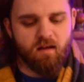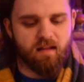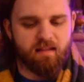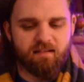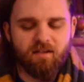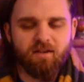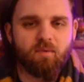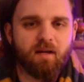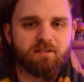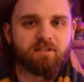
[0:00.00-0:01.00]
And these are
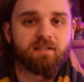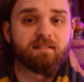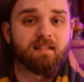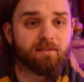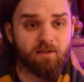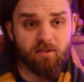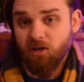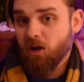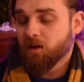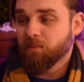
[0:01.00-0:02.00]
questions that you can
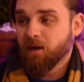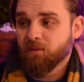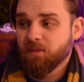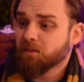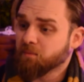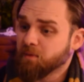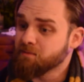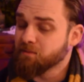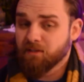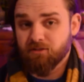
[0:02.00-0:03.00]
talk about with other
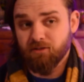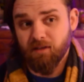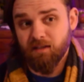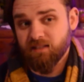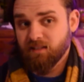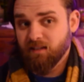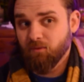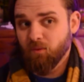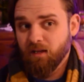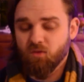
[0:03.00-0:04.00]
people that you're
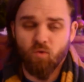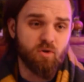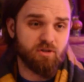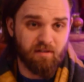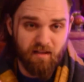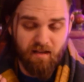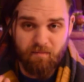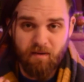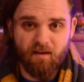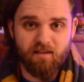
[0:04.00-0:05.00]
listening with, or just think
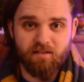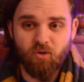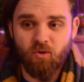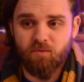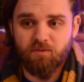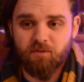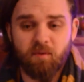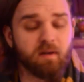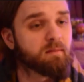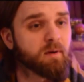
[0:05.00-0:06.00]
about on your own too
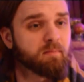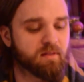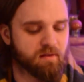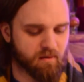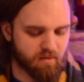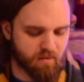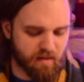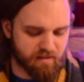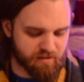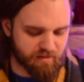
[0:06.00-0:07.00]
and come up with your own
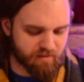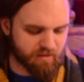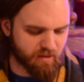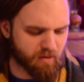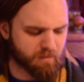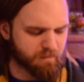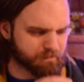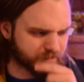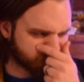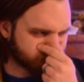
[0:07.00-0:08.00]
questions. So
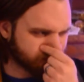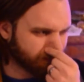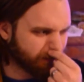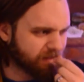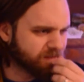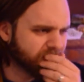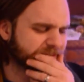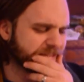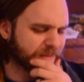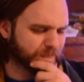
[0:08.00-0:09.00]
let's
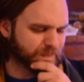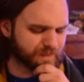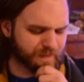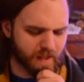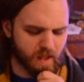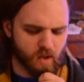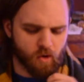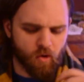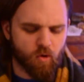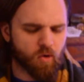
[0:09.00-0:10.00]
see.
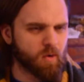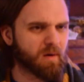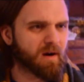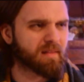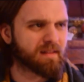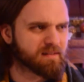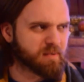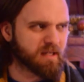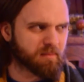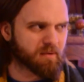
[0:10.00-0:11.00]
Who are these
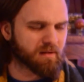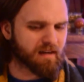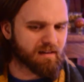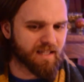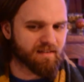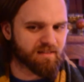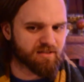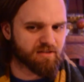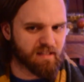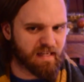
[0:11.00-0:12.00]
people that are on the
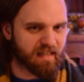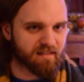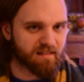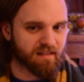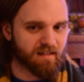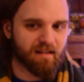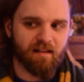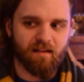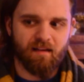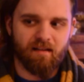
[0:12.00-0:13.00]
street
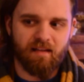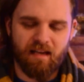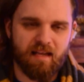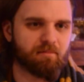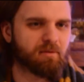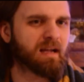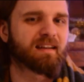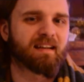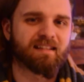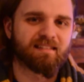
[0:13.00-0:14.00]
that keep
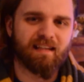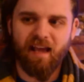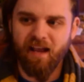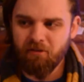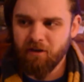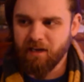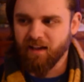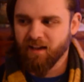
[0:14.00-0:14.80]
recognizing Harry?